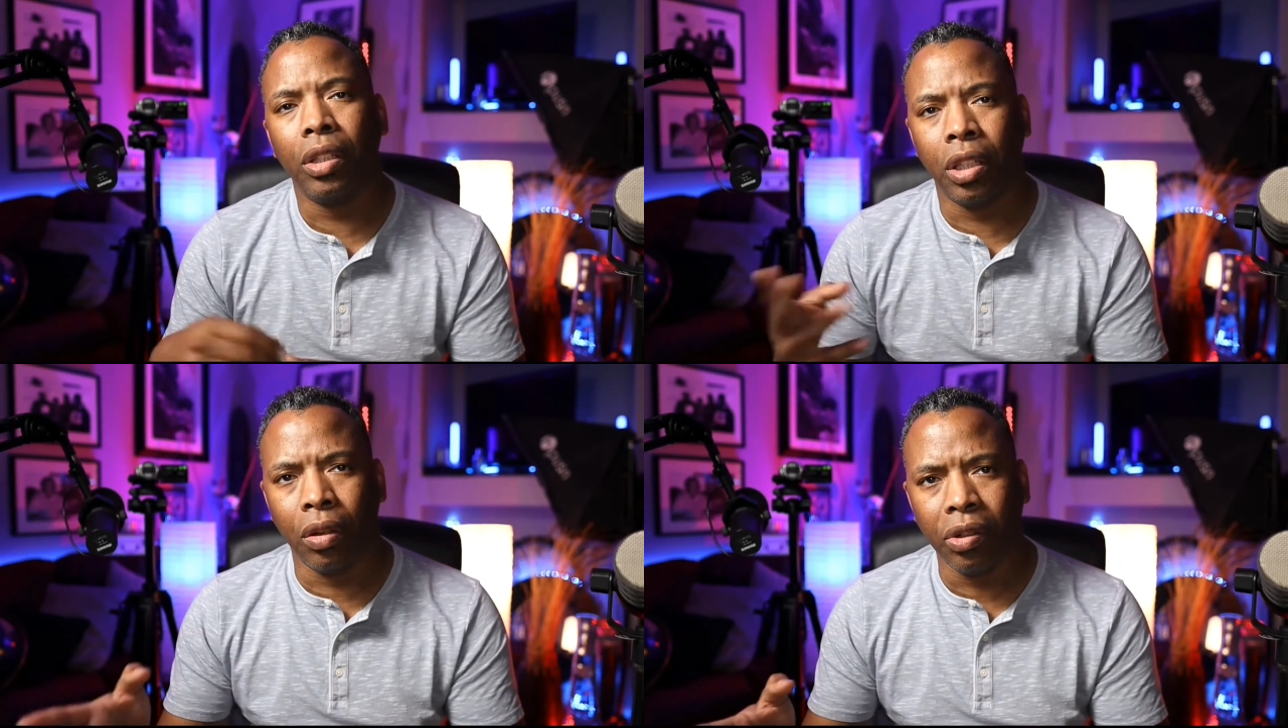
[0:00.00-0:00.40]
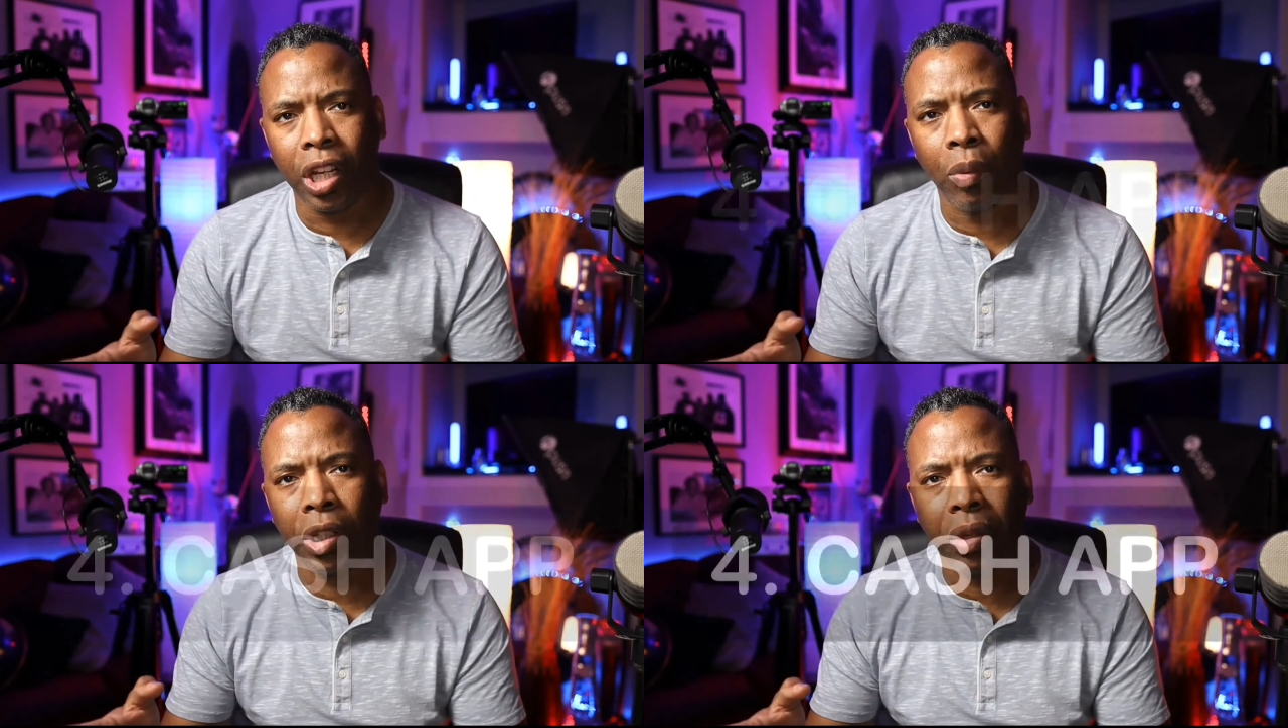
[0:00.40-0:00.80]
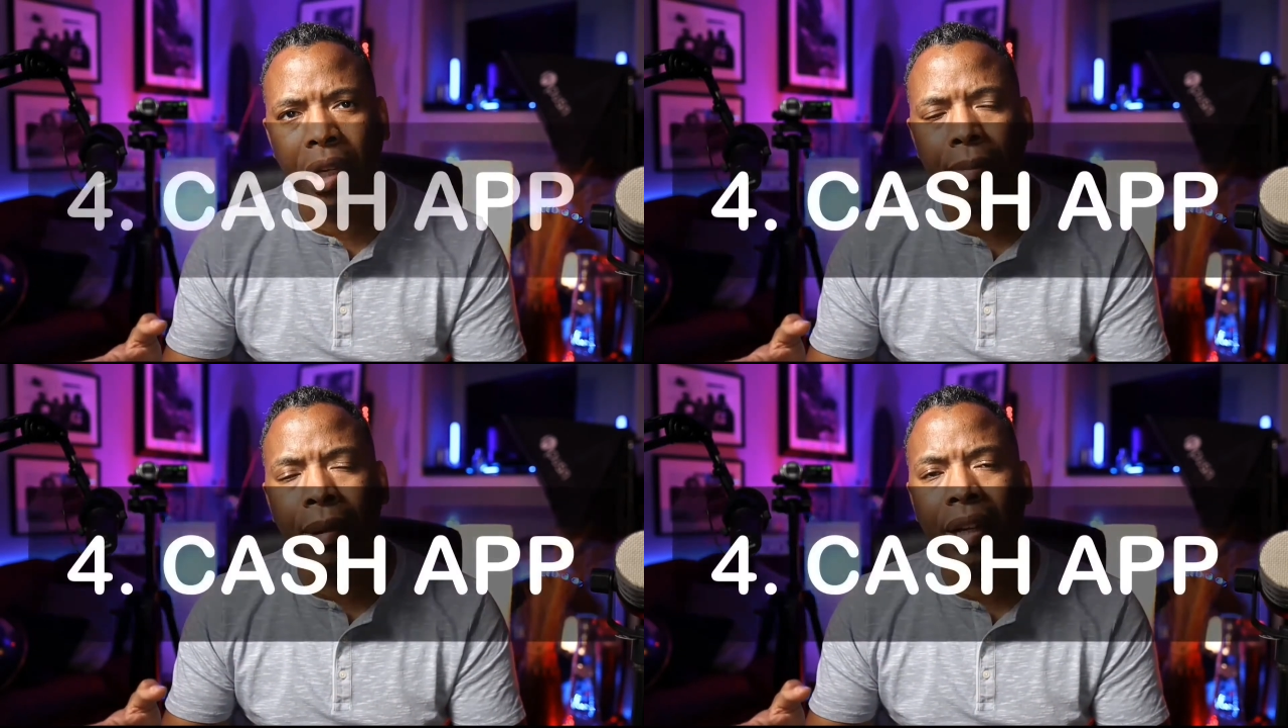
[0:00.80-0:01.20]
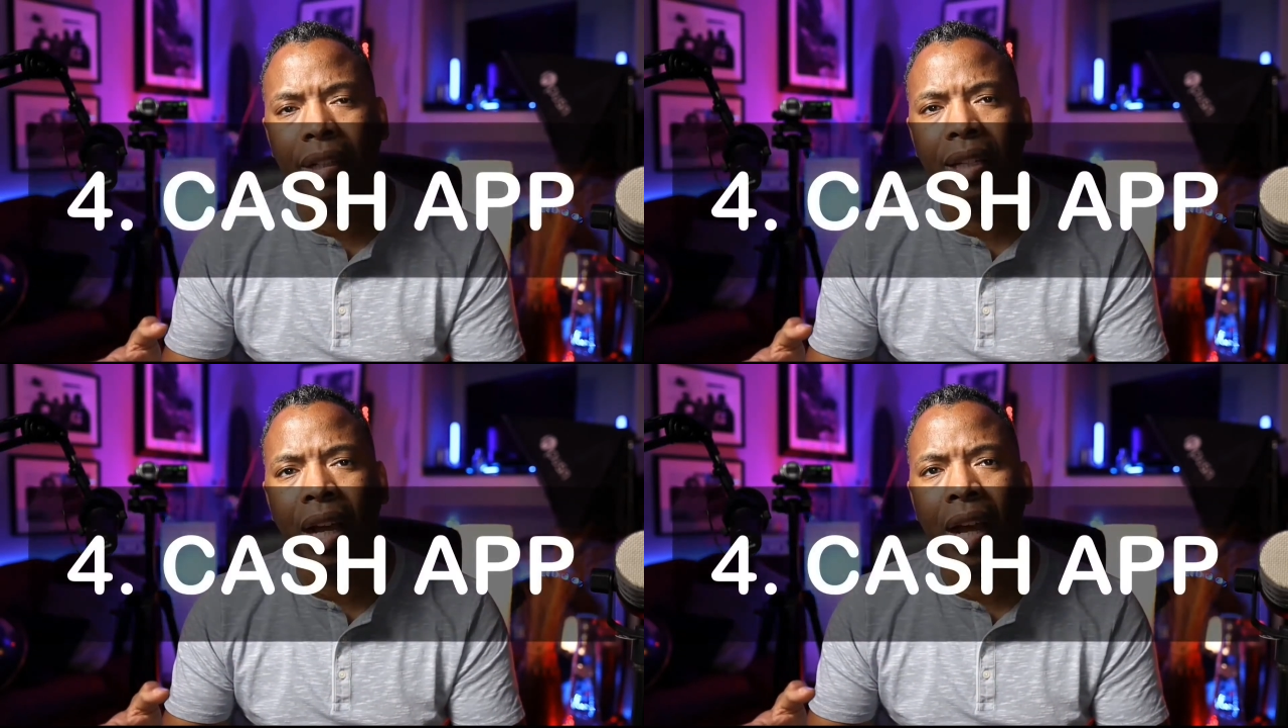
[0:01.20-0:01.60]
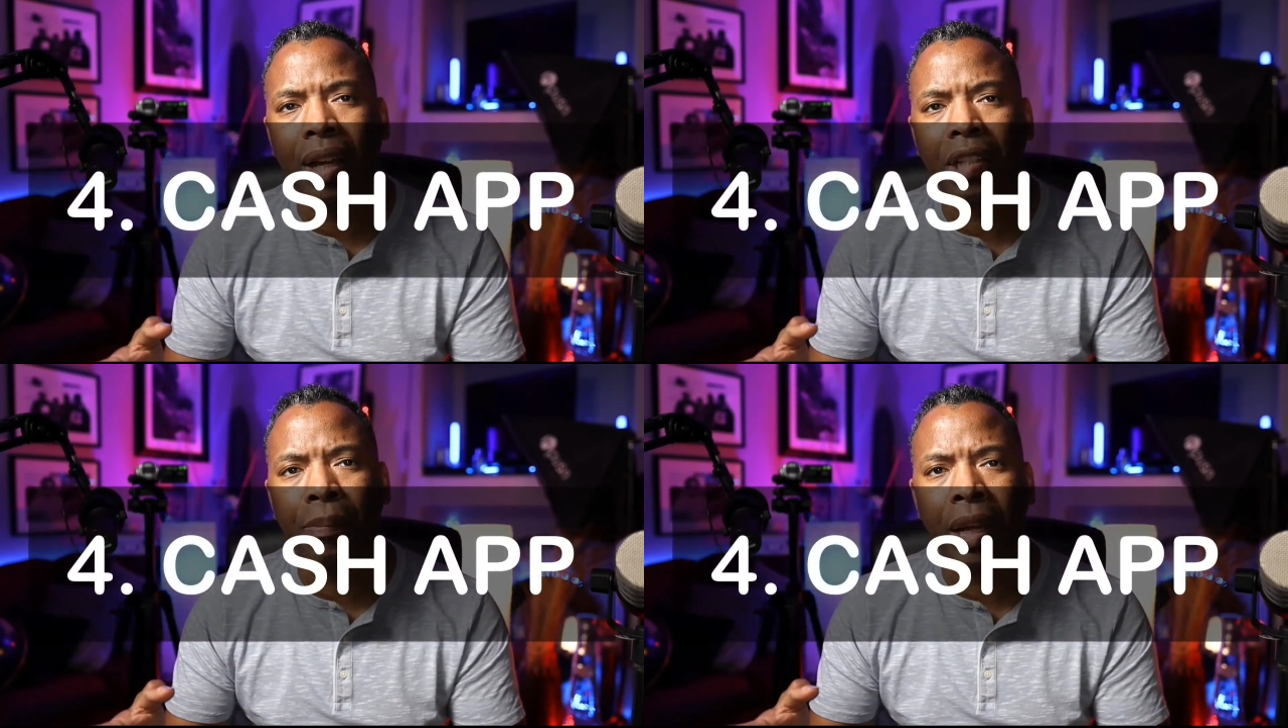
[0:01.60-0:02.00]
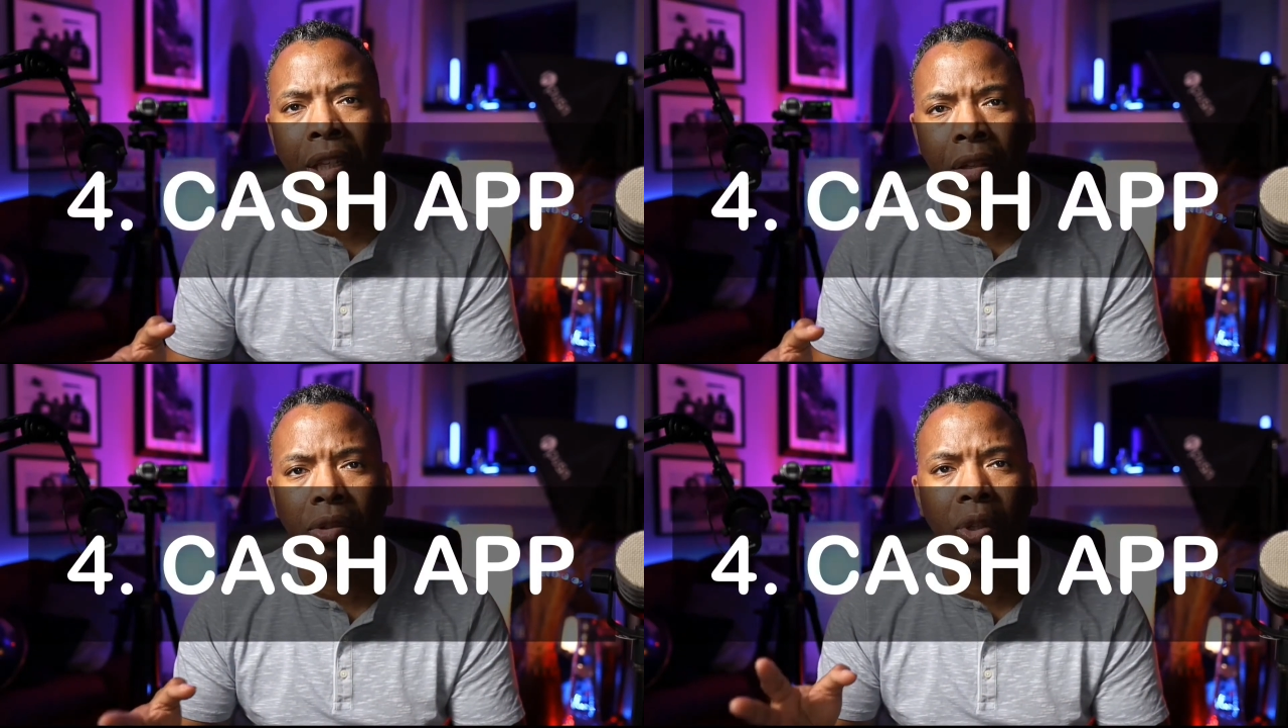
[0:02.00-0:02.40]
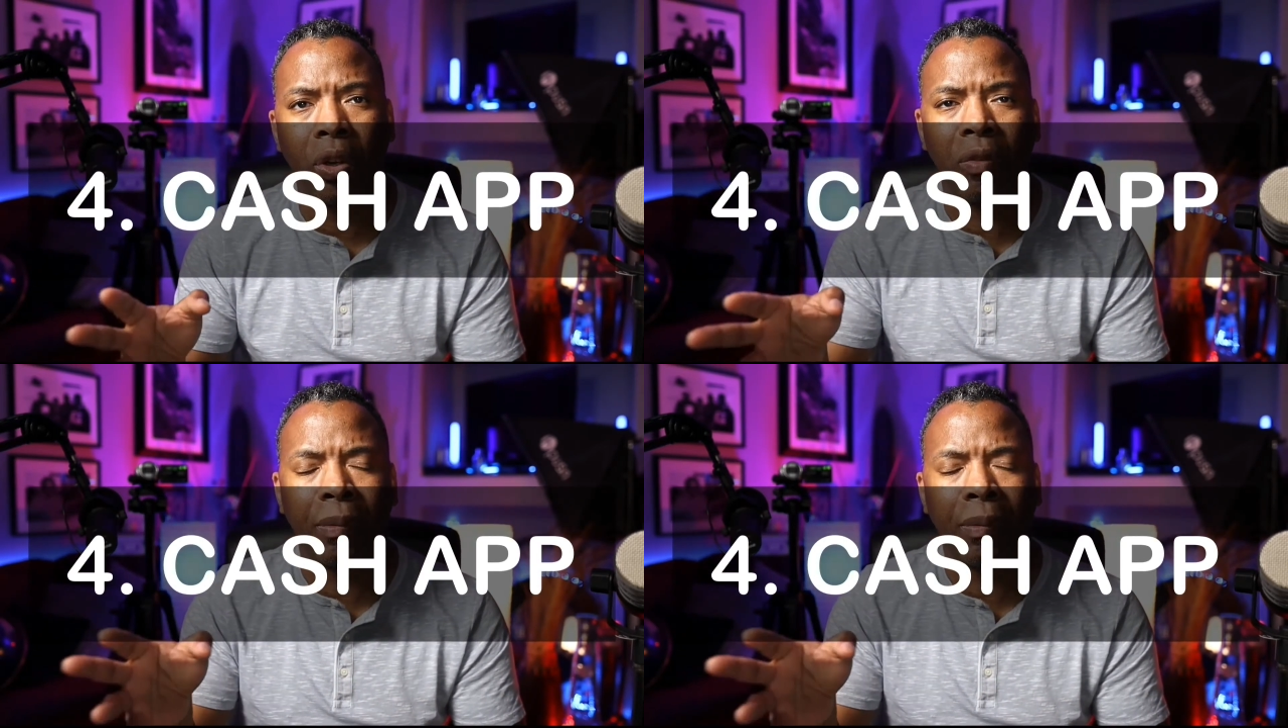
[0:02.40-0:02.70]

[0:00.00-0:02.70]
Usually when you get monetized by YouTube,